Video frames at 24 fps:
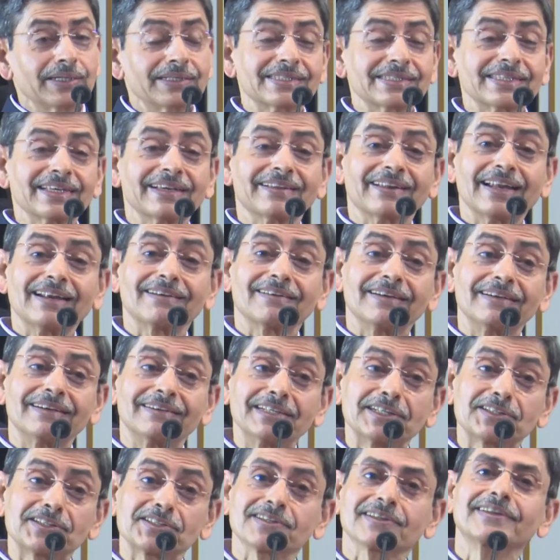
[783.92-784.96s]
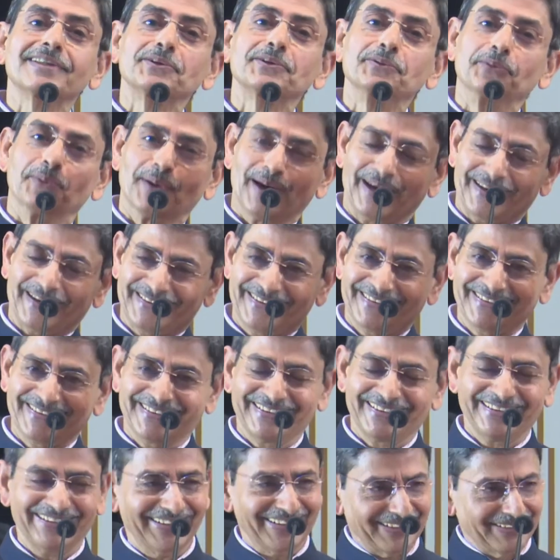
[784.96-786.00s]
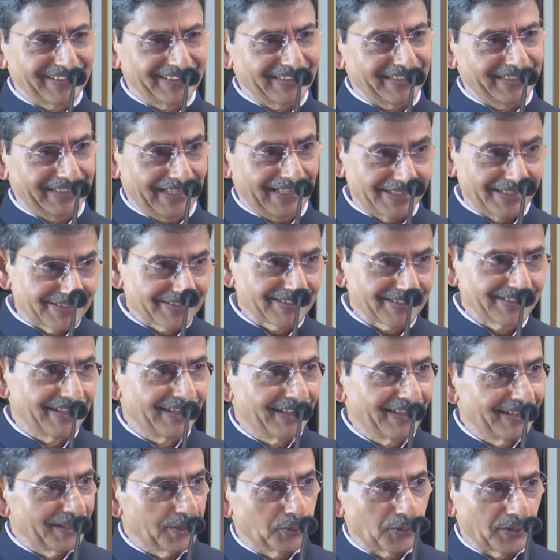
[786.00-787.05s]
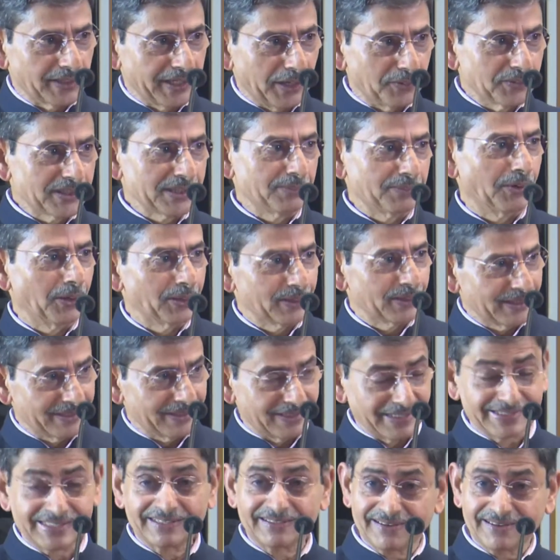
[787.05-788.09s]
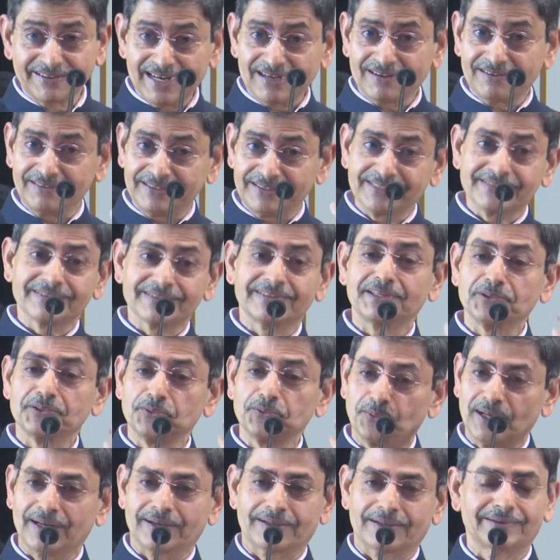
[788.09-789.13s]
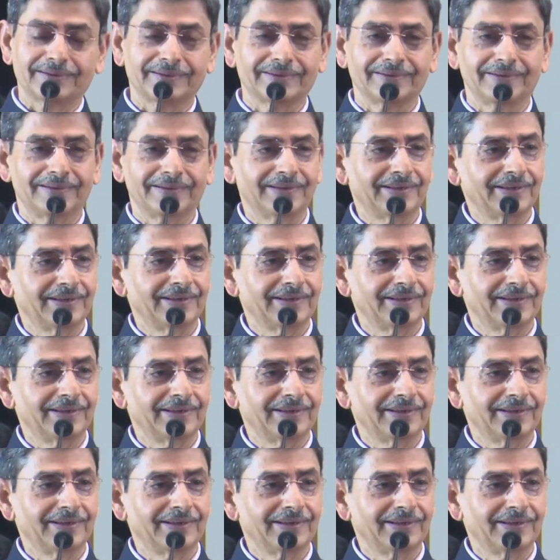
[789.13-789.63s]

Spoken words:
called it a great literary work. Yes, no doubt about it. It's a great literary work.